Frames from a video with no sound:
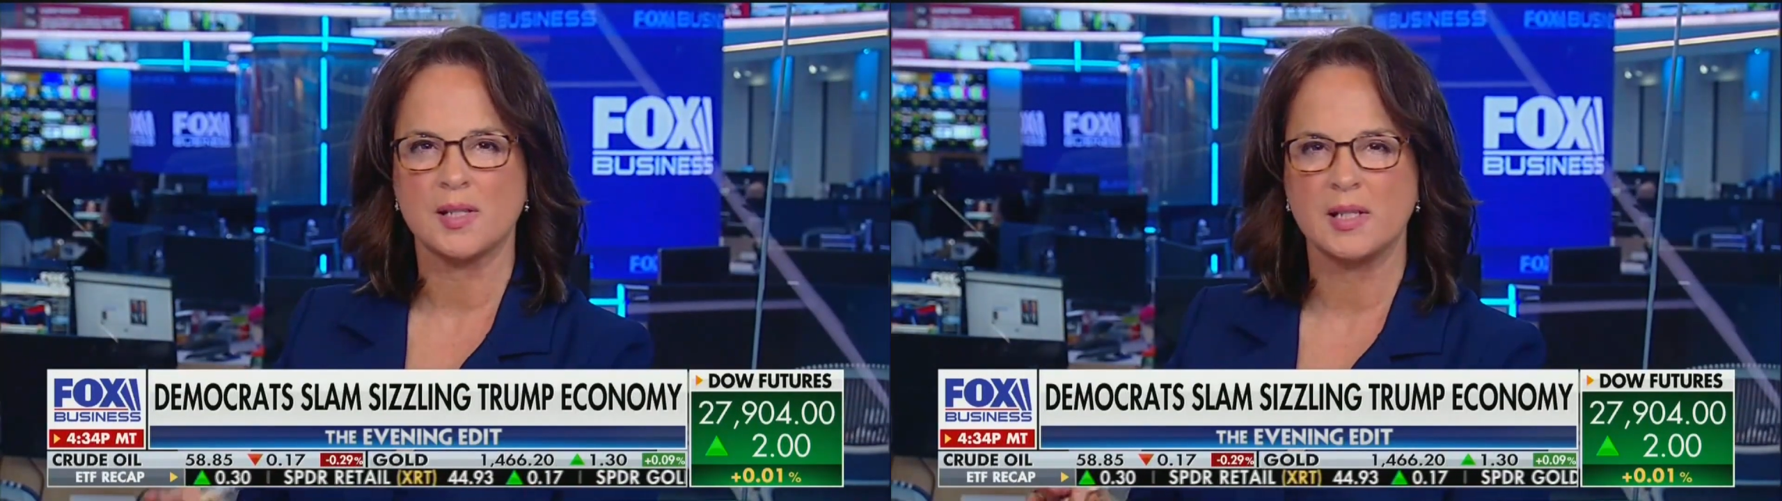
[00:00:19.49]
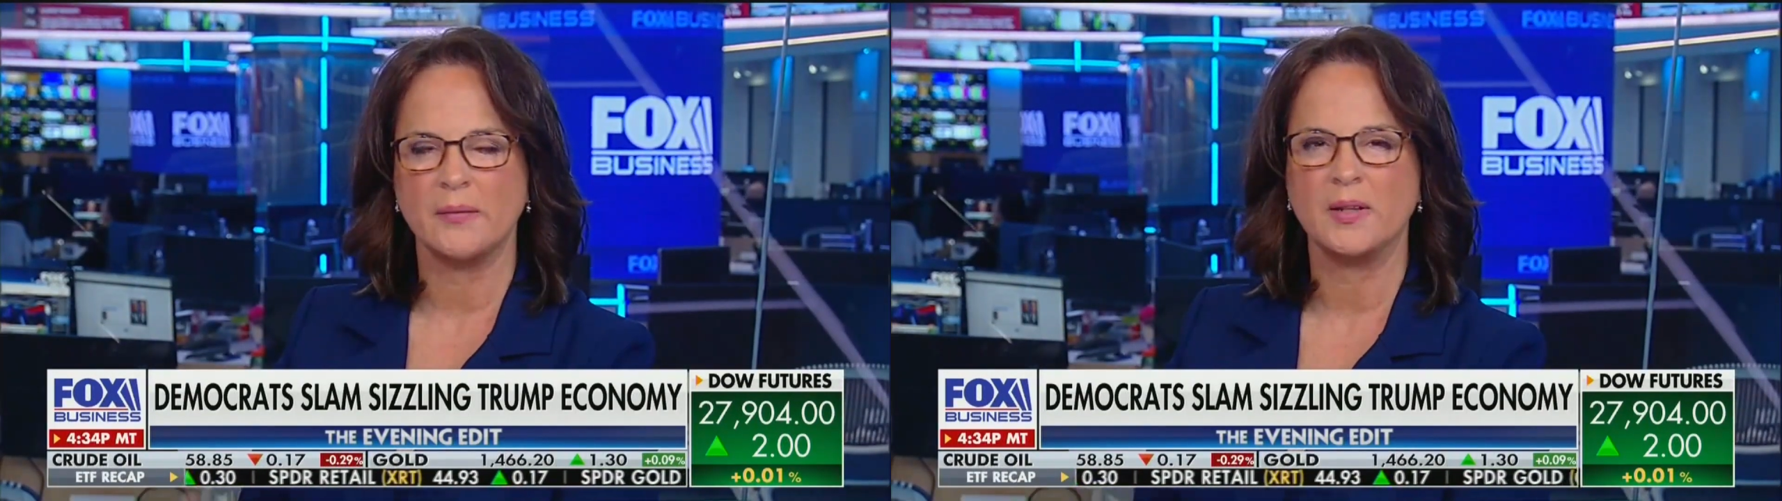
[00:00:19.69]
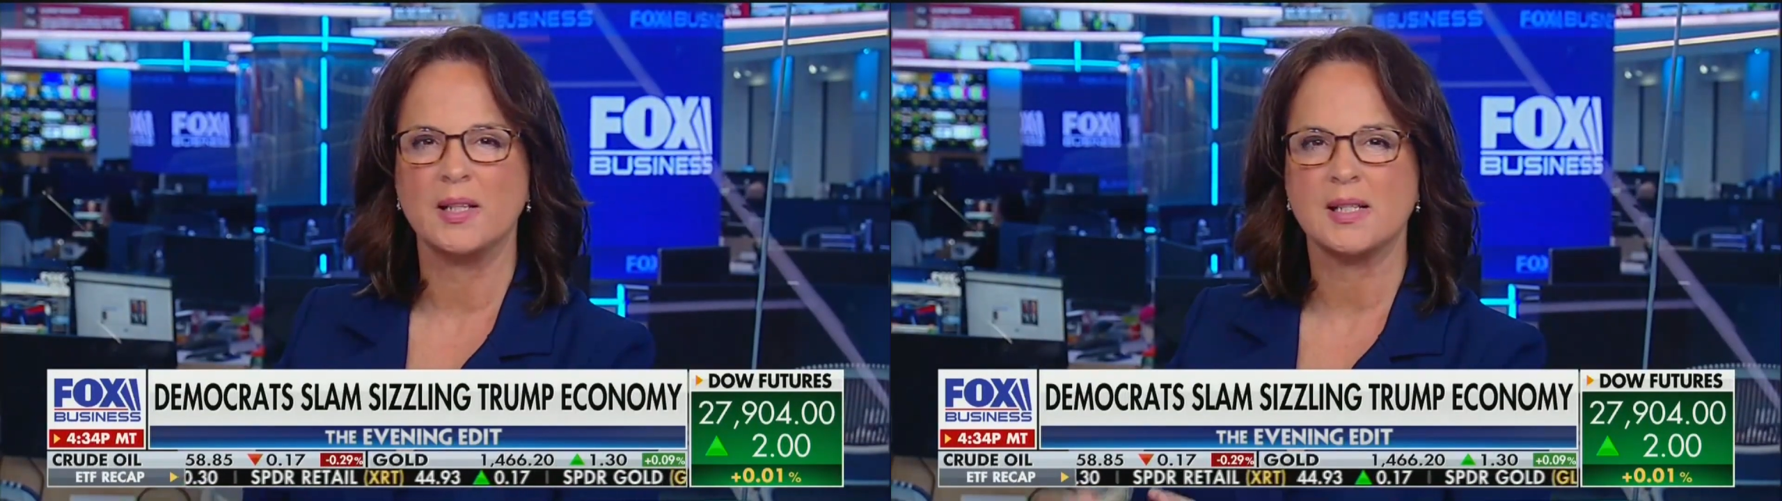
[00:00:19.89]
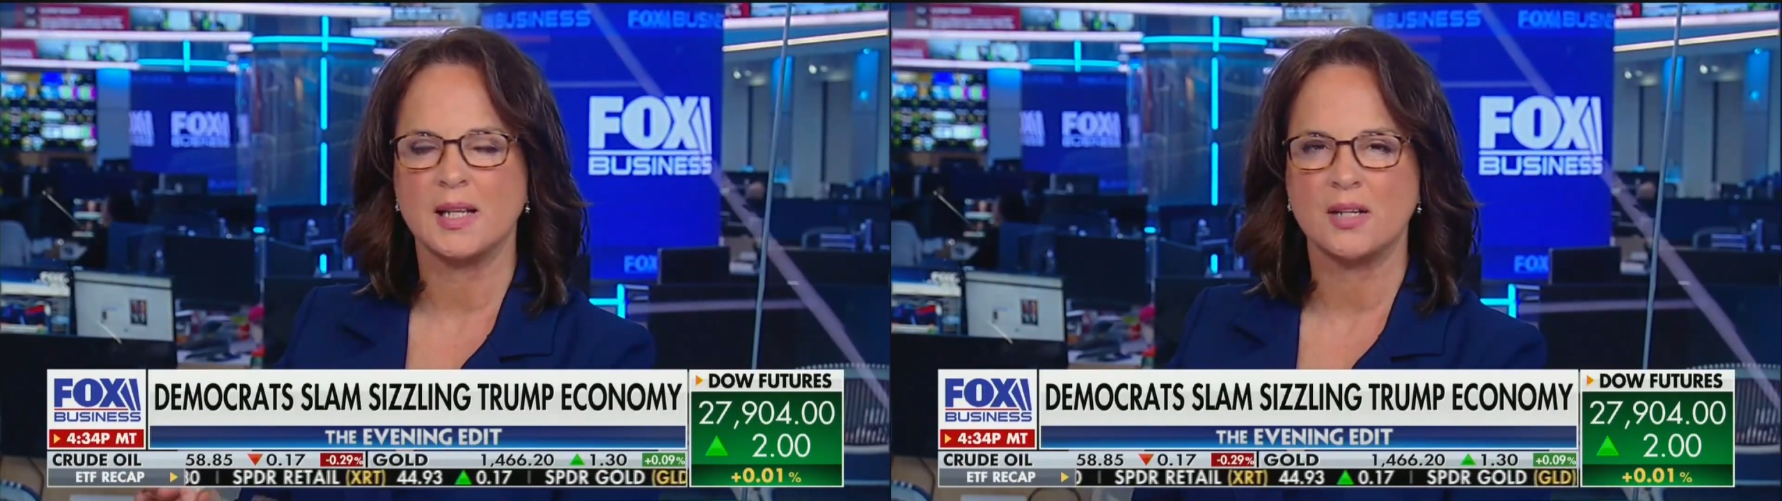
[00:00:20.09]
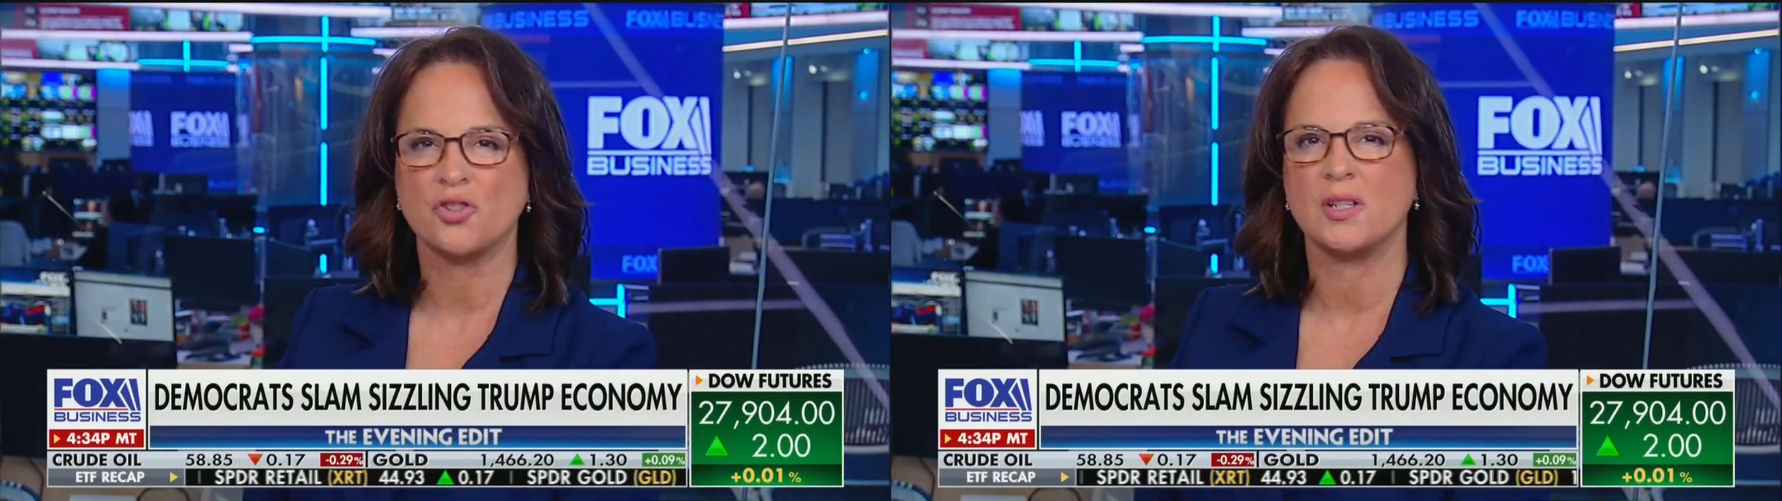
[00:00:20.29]

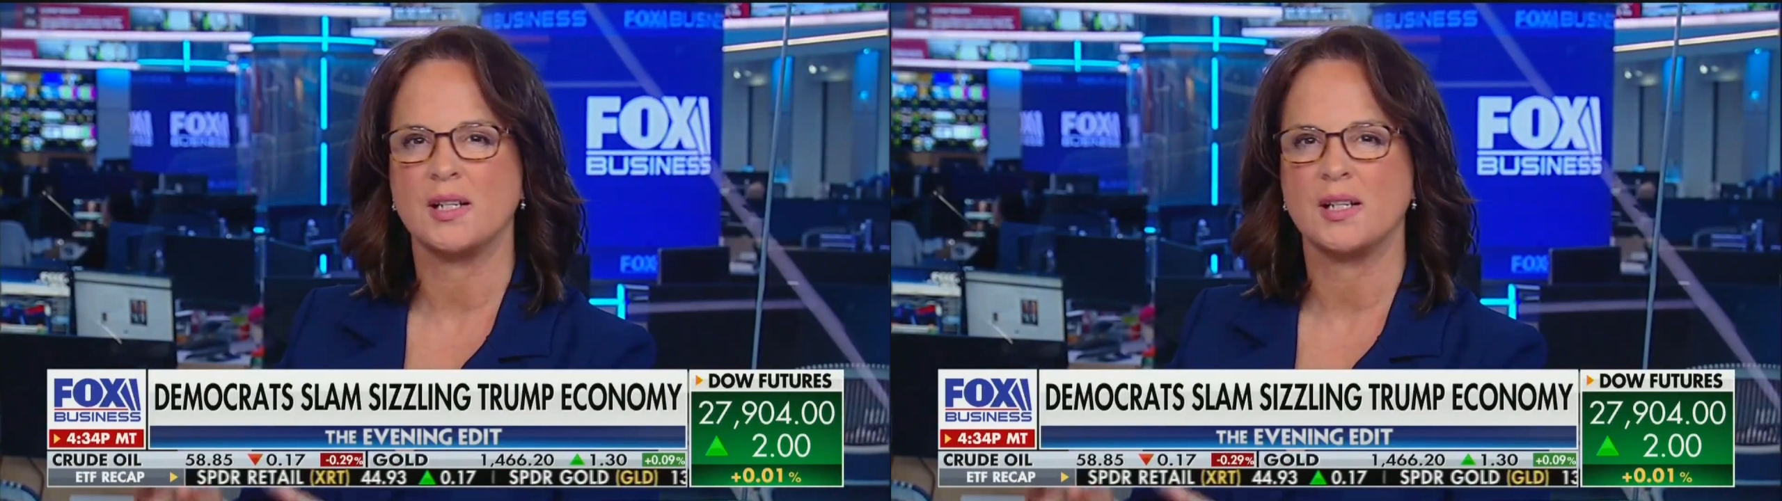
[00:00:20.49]
civilization